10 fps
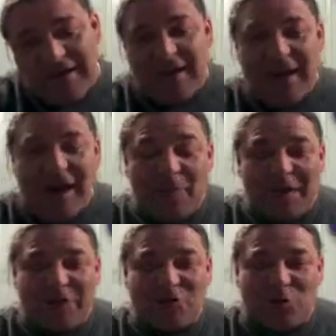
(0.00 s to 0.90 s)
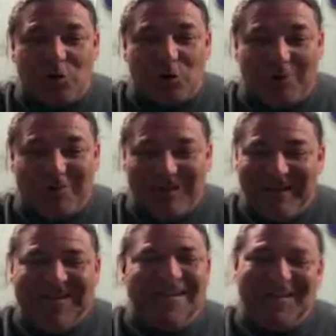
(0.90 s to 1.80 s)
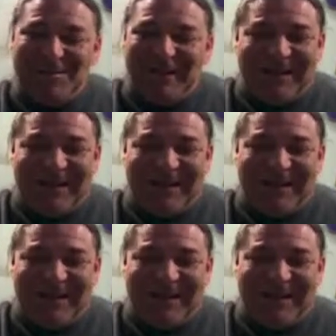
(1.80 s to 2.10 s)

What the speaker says: I'll make a shorter one if